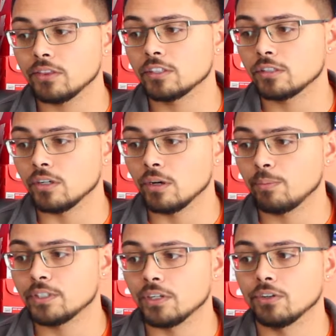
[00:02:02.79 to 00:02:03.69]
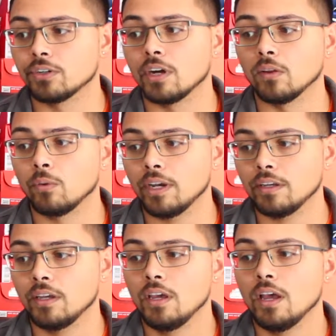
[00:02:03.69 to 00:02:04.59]
this, particular
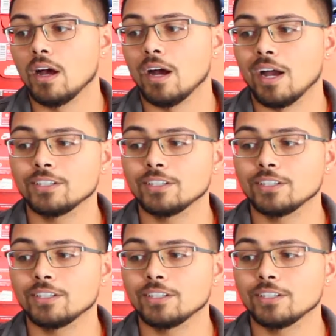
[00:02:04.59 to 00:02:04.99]
colorway. I